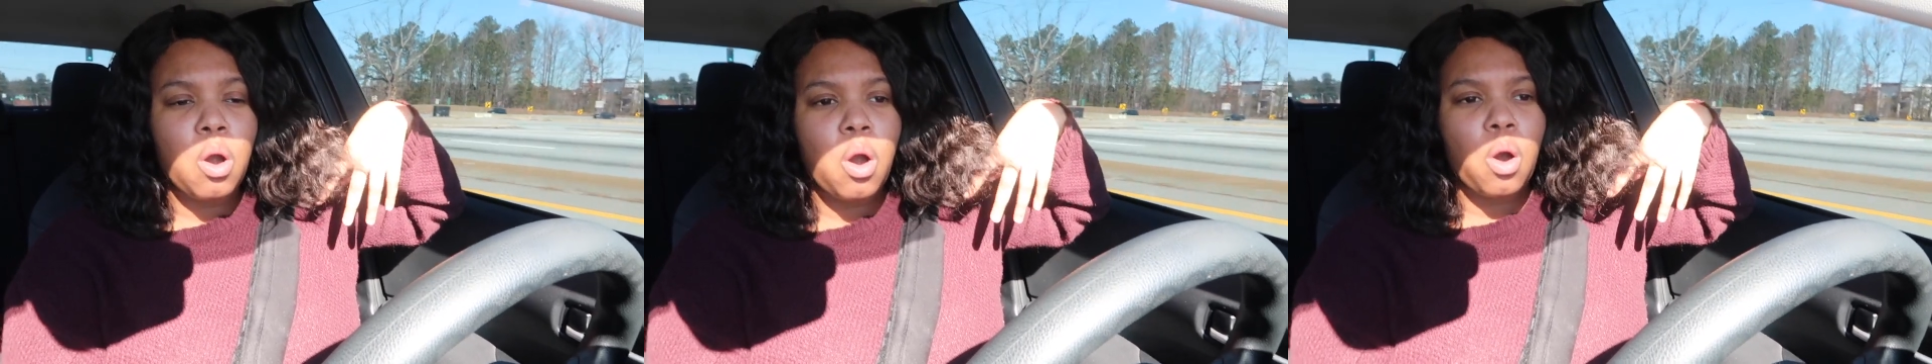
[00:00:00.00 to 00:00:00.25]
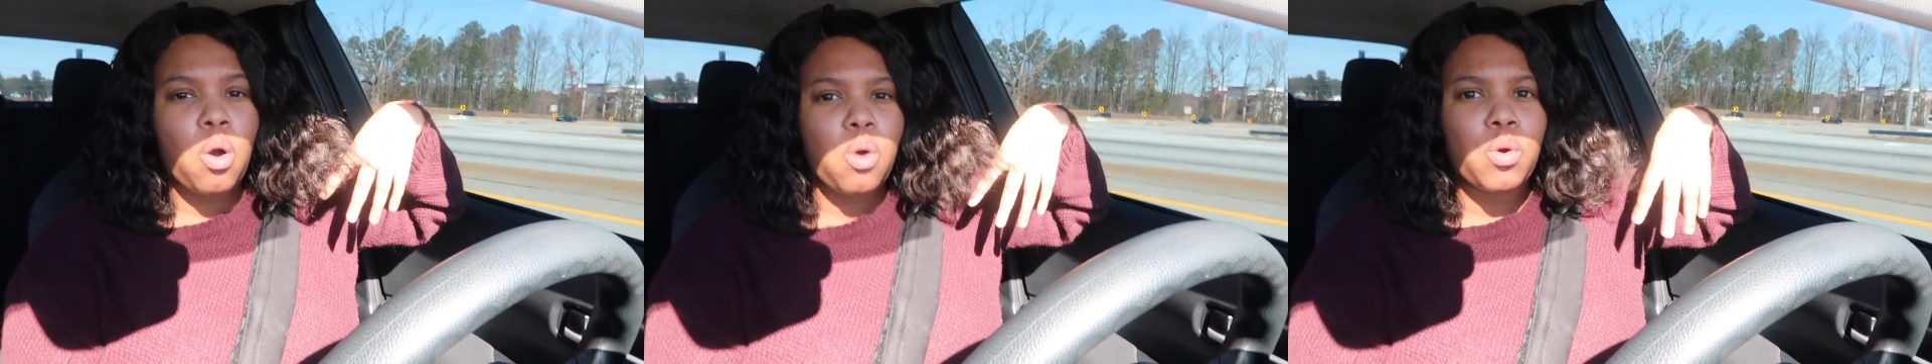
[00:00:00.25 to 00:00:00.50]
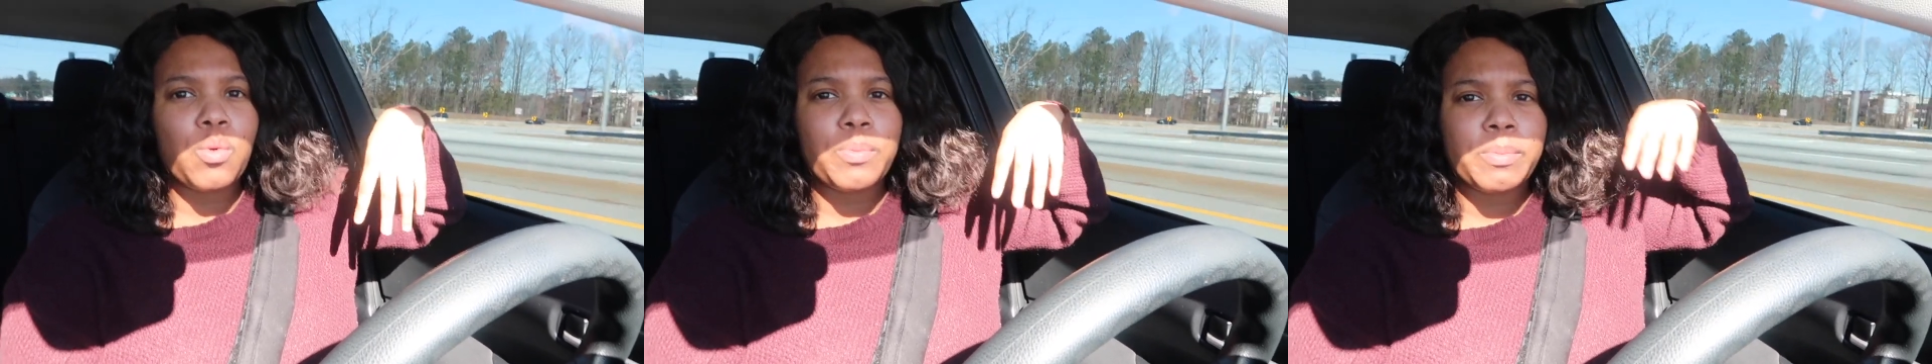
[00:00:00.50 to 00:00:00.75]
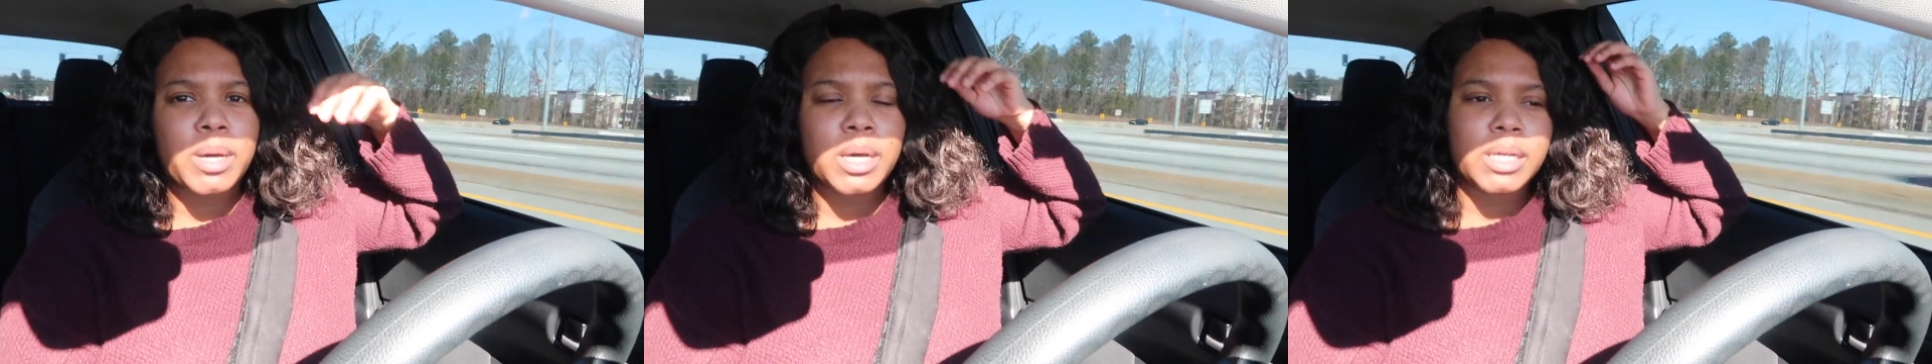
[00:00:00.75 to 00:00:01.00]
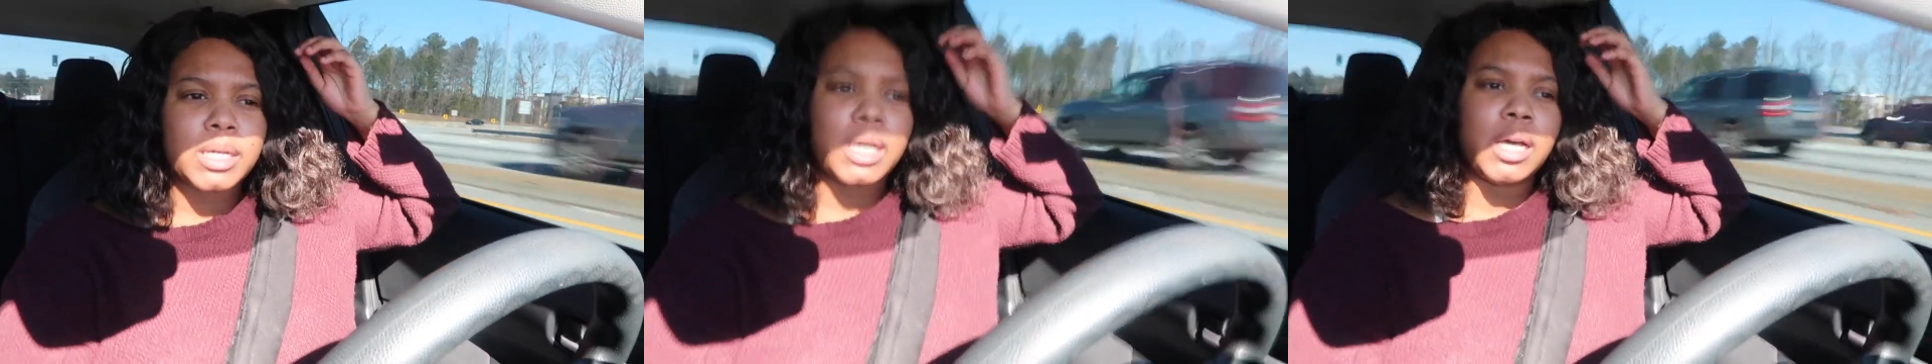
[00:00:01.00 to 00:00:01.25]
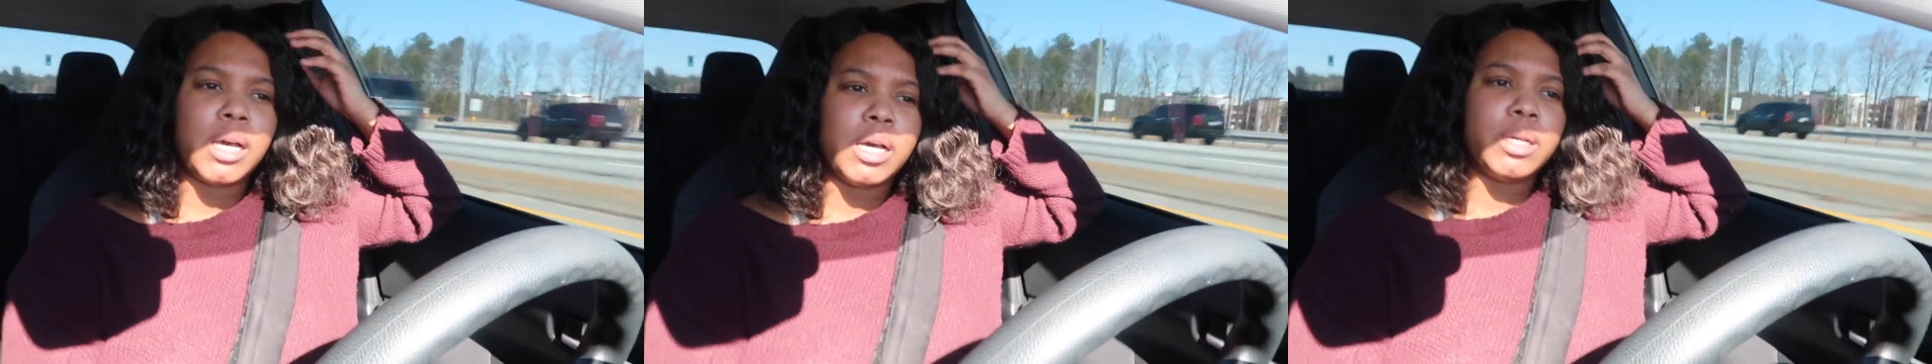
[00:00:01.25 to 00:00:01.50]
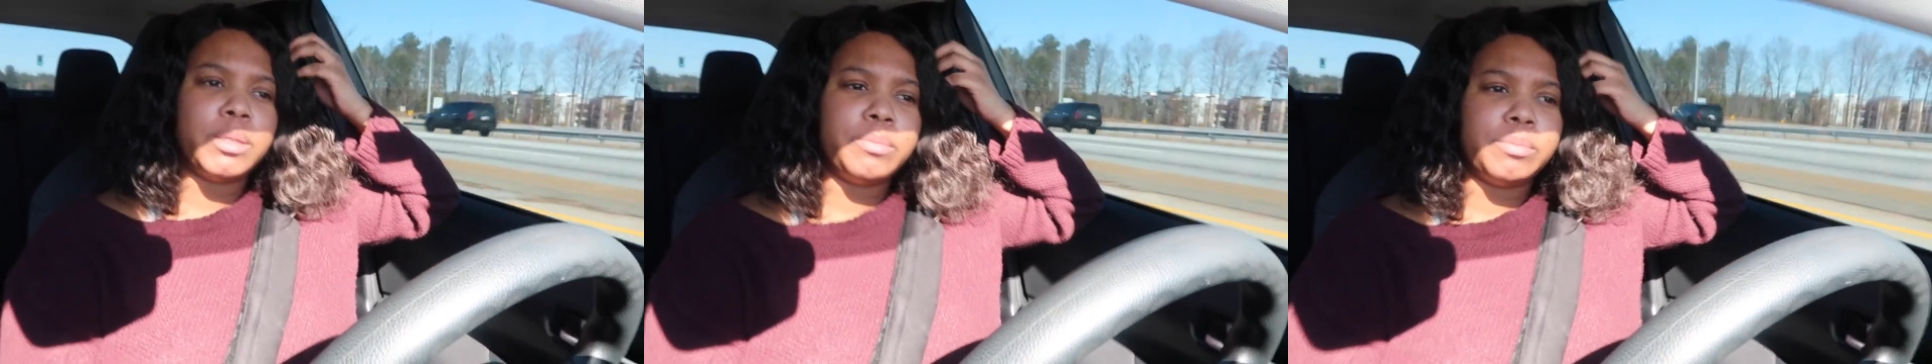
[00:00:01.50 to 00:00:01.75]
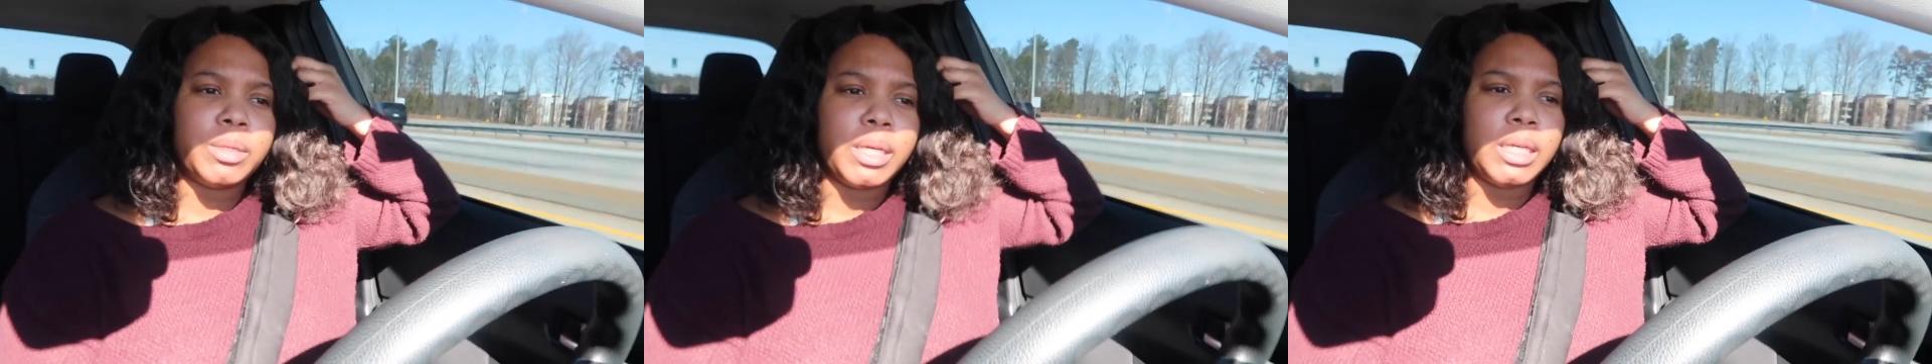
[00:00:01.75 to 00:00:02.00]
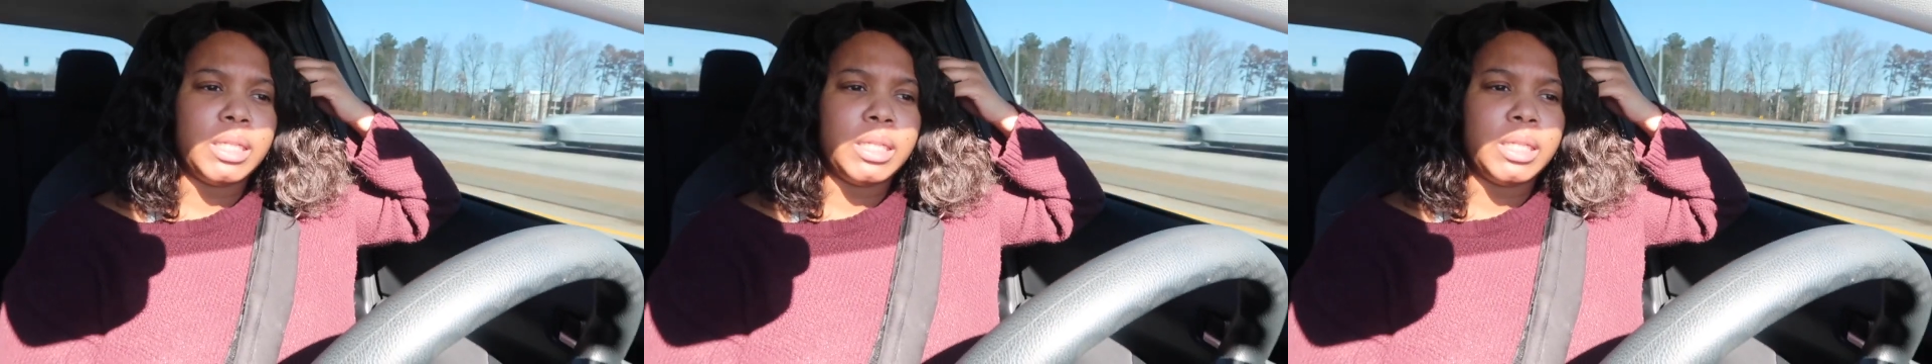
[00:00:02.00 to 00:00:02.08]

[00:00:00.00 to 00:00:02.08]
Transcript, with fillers: home um,